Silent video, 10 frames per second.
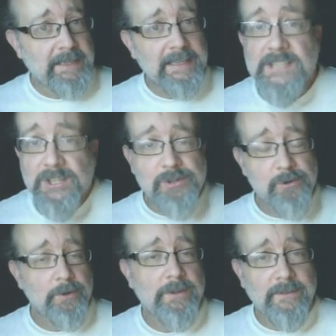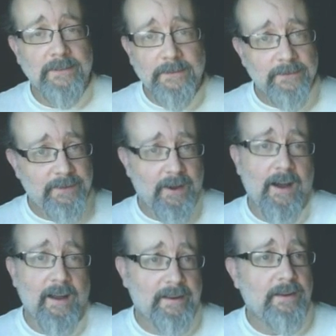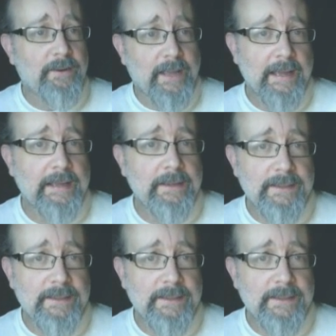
It's a short talk, okay?